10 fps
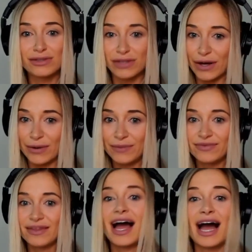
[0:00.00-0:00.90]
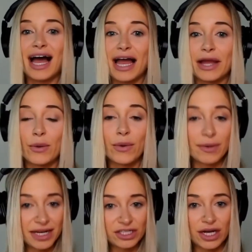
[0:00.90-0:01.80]
So I
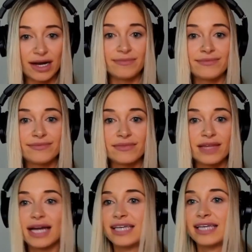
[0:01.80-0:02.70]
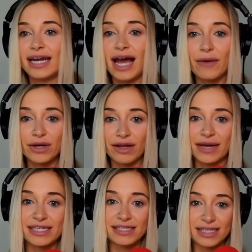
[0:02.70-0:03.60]
quit my job. I said I will give
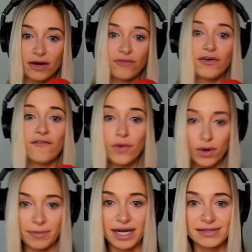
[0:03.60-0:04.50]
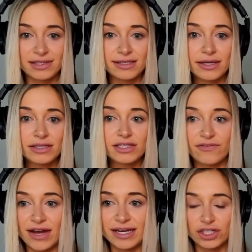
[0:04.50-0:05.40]
myself 4 months to
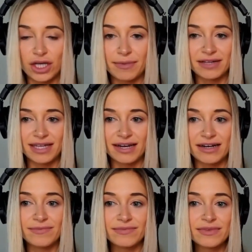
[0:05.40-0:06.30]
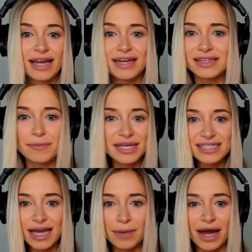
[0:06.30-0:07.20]
find a job out there. And in the
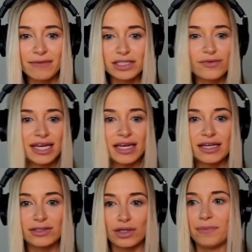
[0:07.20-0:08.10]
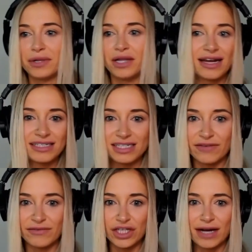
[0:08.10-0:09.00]
meantime, I was already applying to
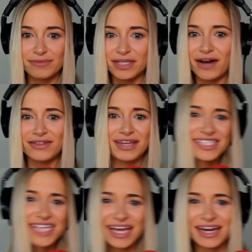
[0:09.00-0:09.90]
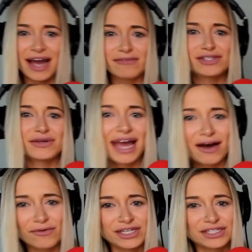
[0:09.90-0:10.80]
different jobs on LinkedIn. I was doing
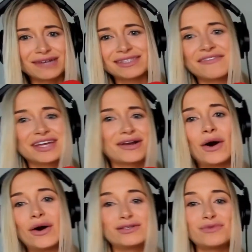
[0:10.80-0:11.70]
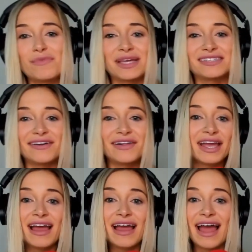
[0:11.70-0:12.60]
outreach. I was having calls with
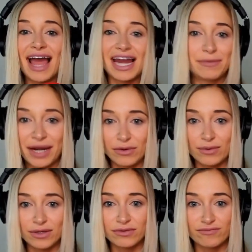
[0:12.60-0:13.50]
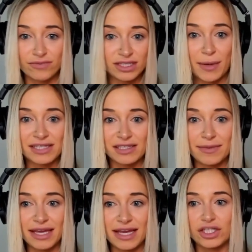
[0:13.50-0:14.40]
basically anybody who would respond to
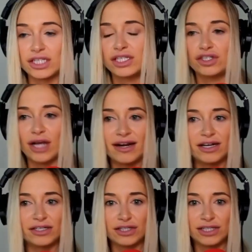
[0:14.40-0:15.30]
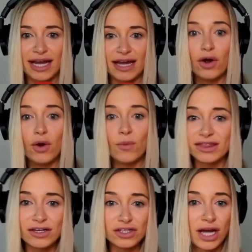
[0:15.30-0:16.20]
me just to try to understand
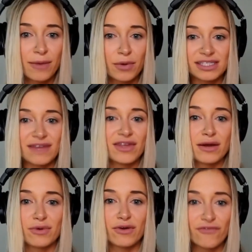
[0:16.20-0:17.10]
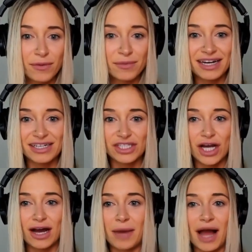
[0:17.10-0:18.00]
what their job was, if they would refer me to a
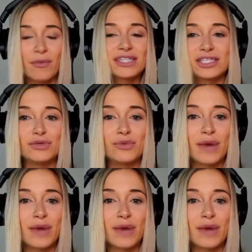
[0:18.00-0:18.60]
job. I wanted to do